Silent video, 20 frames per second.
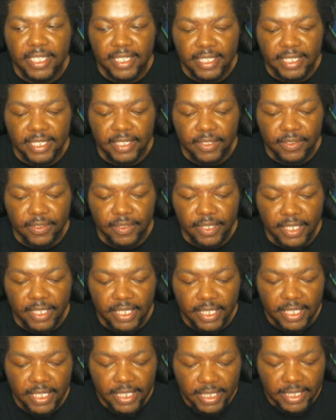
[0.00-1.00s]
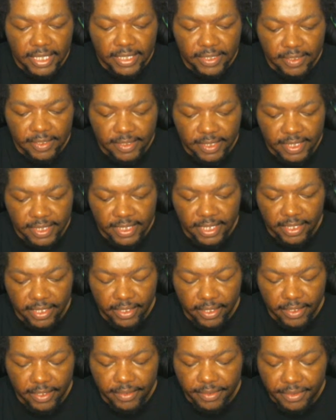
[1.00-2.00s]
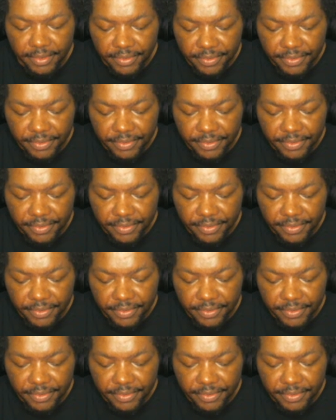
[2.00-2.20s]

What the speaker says: he could seriously get hurt,